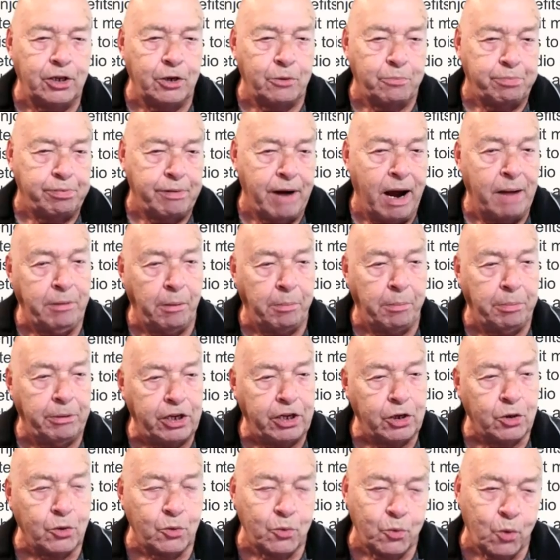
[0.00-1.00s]
You
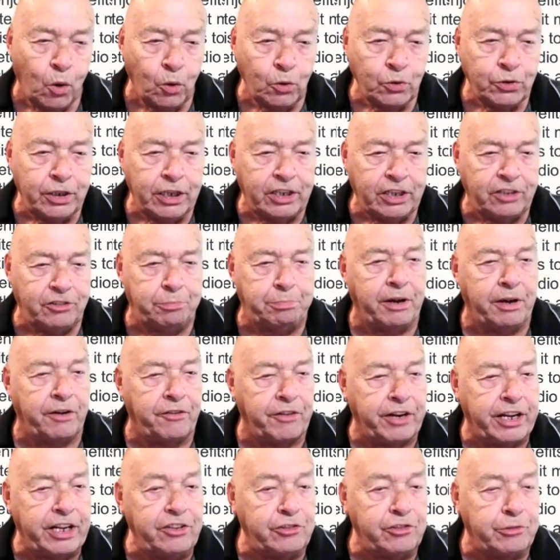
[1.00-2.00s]
probably won't
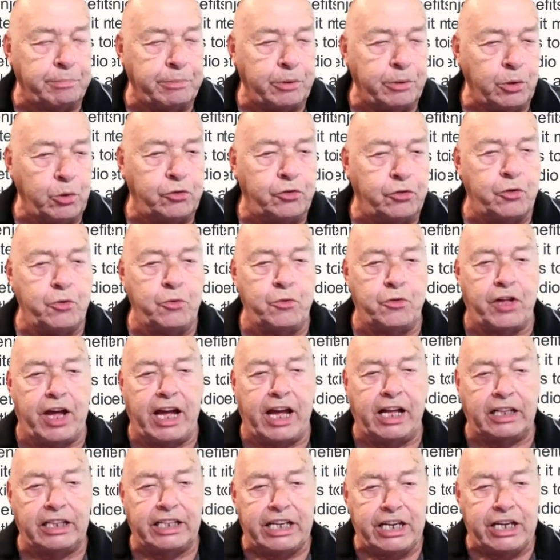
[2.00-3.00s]
experience Bluetooth
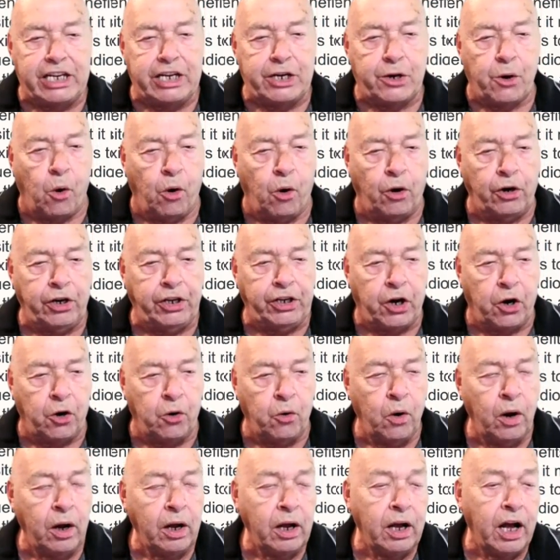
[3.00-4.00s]
LE
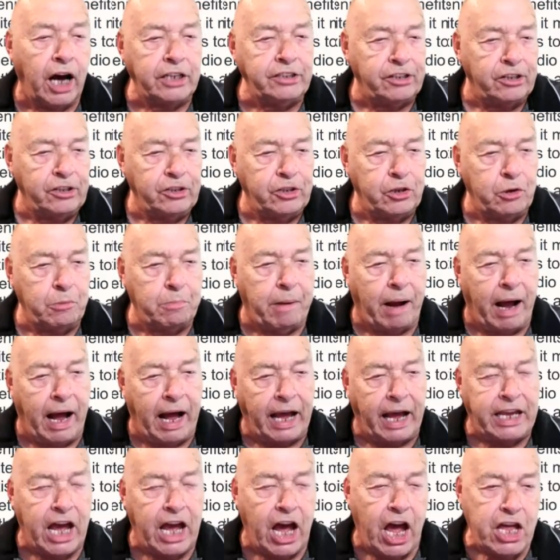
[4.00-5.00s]
audio until you
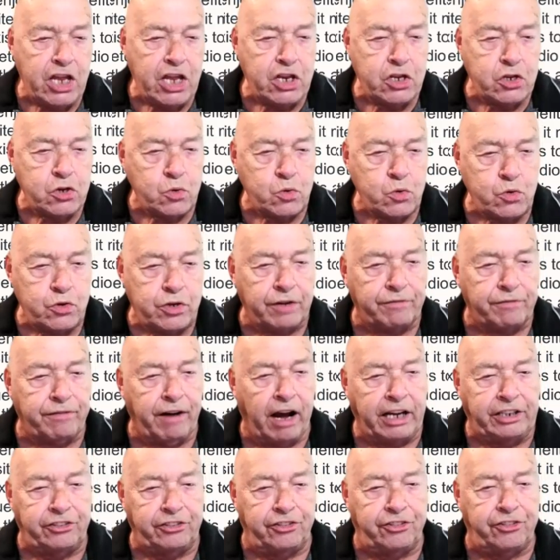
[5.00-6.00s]
buy a new
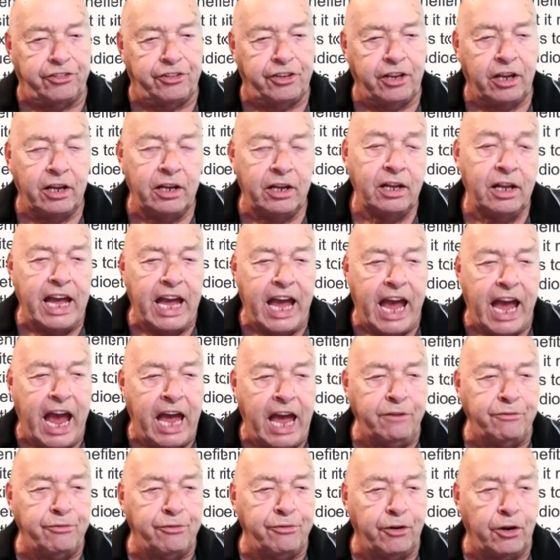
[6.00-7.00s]
device. A
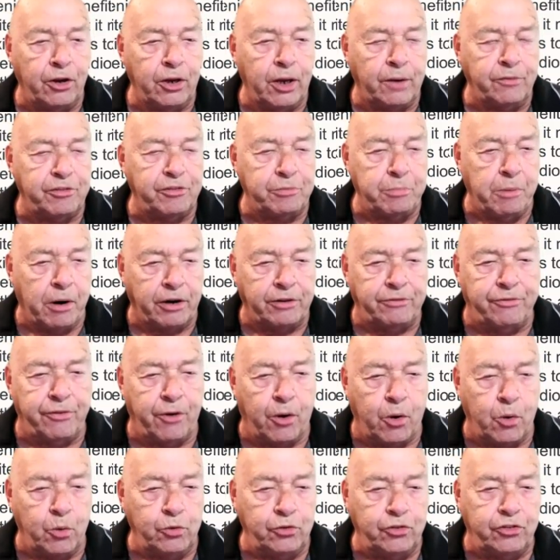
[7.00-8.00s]
handful of
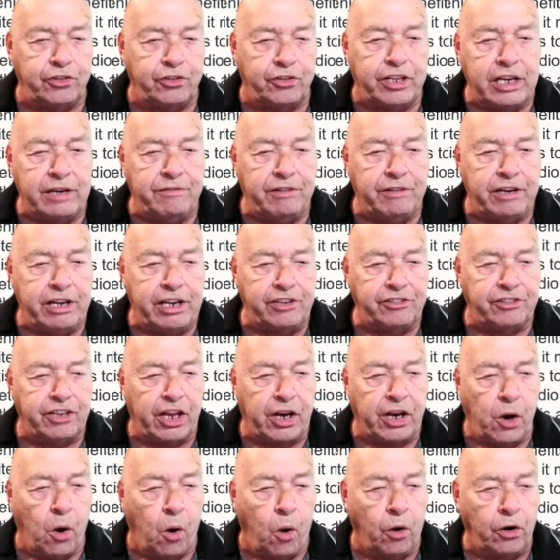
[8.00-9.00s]
smartphones,
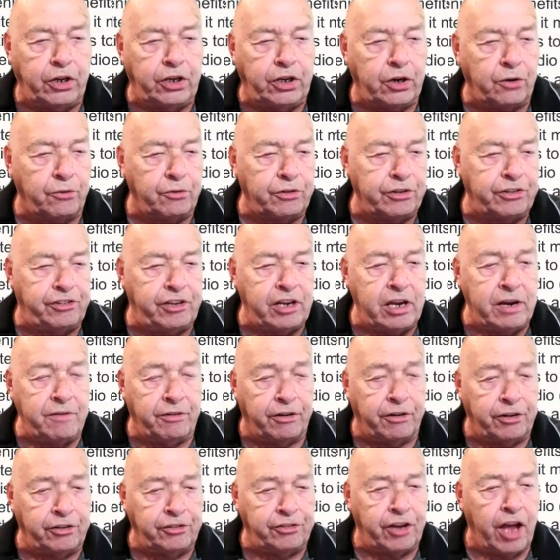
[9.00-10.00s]
TVs, and audio
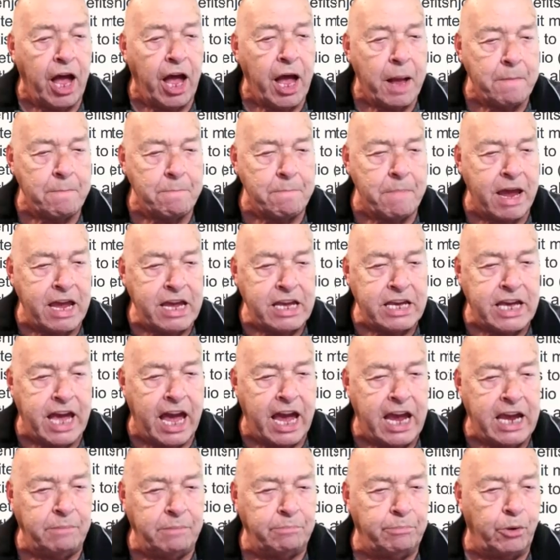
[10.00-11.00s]
receivers may
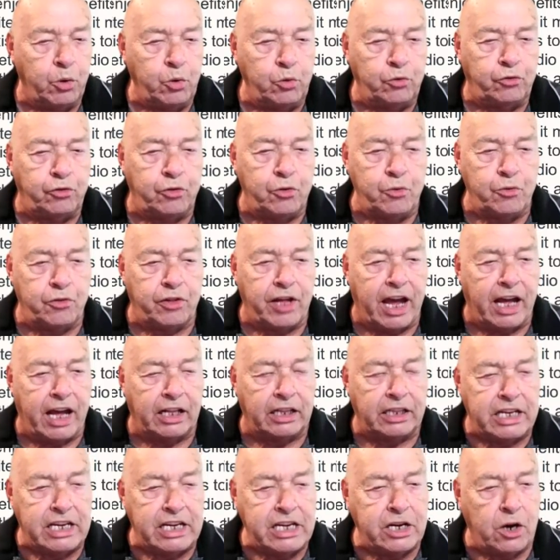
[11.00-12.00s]
gain Bluetooth
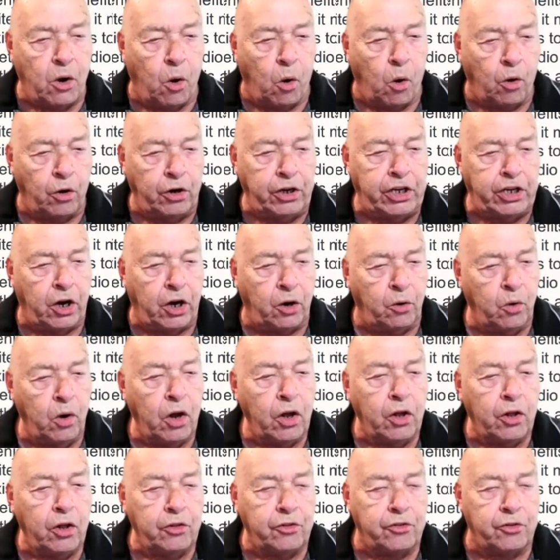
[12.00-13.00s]
LE
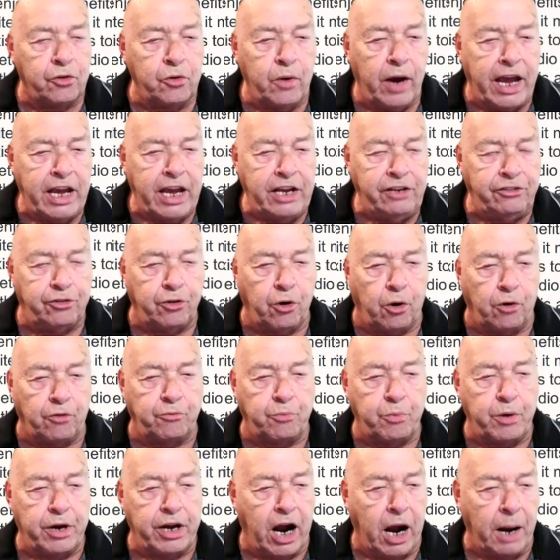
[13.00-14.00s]
audio through a
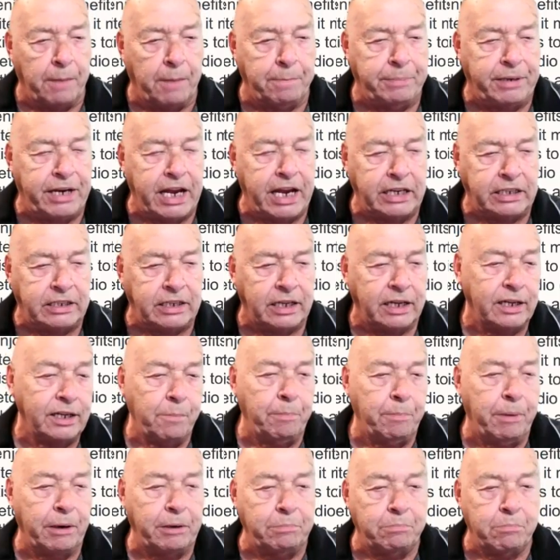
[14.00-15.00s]
software update,
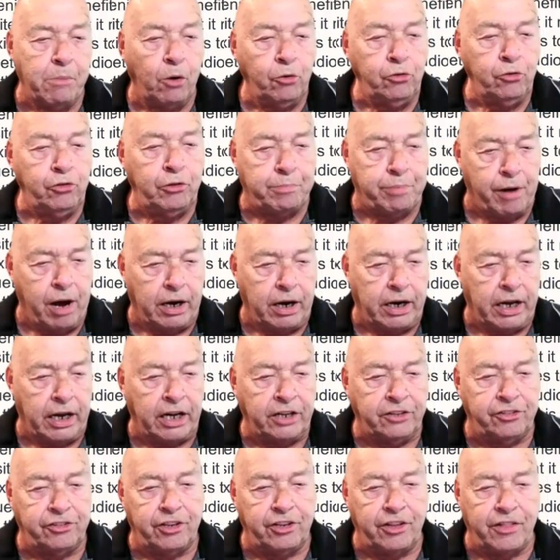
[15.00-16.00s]
but most
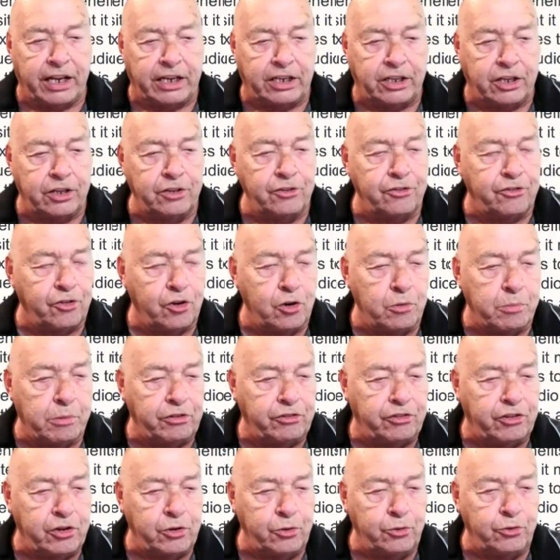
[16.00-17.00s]
products that
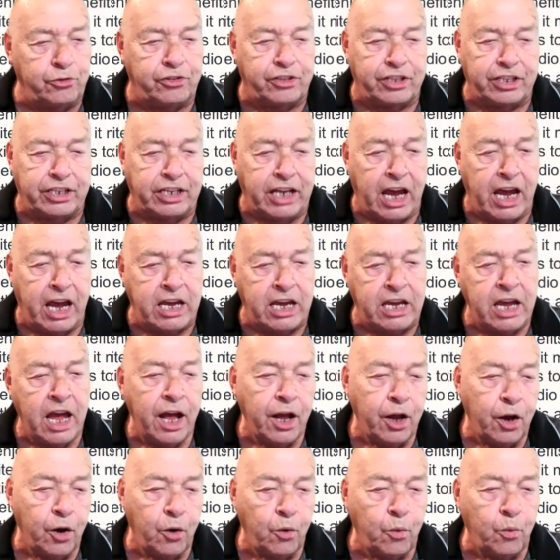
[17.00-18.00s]
consumers use
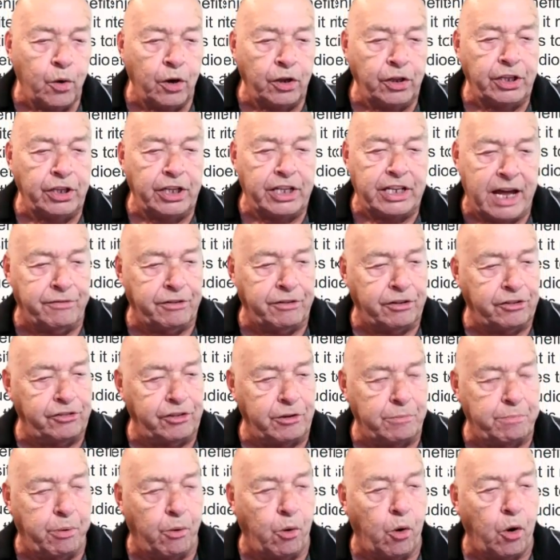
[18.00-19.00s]
today will never
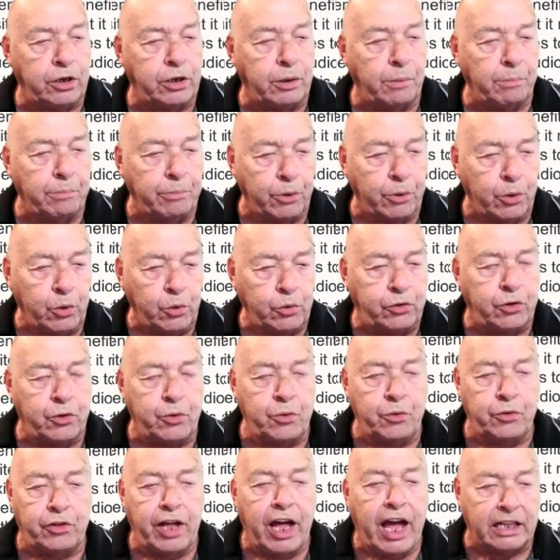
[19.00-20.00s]
support
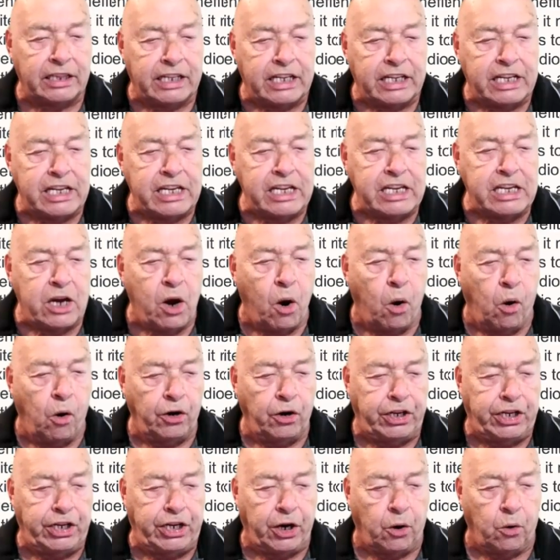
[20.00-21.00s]
Bluetooth LE
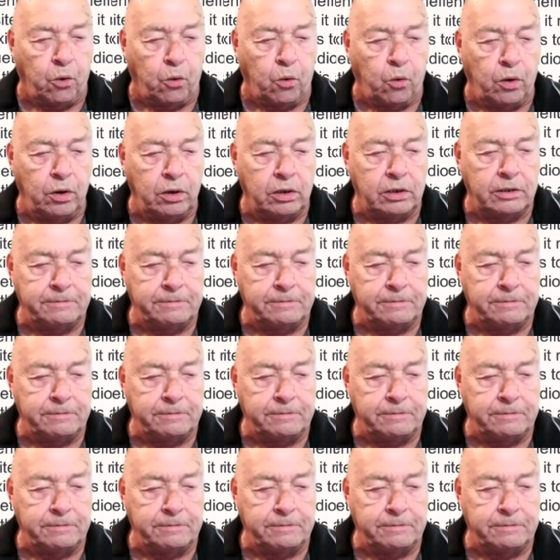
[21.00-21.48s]
audio.